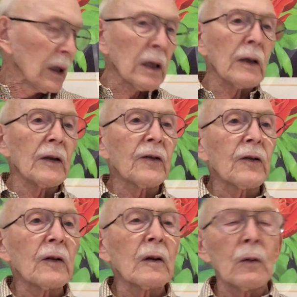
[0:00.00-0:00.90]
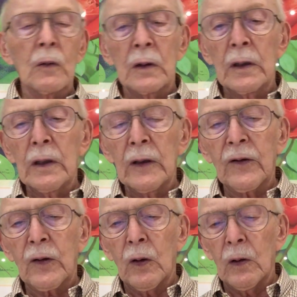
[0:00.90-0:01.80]
This one is
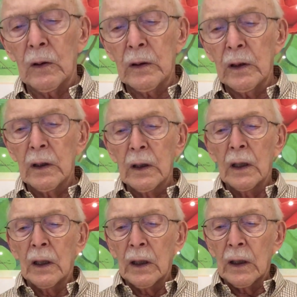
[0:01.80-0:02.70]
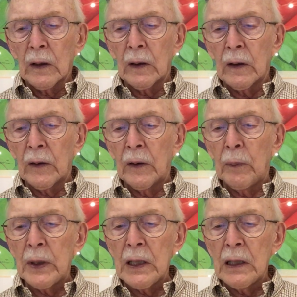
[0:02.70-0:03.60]
called The
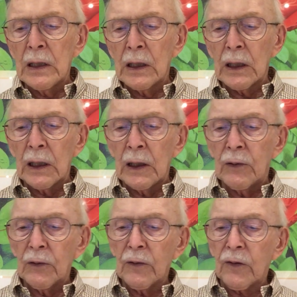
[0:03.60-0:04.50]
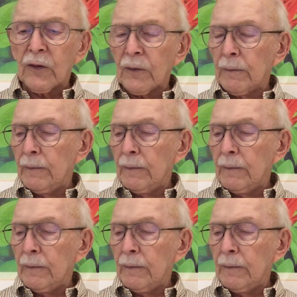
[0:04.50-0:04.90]
Bean Eaters.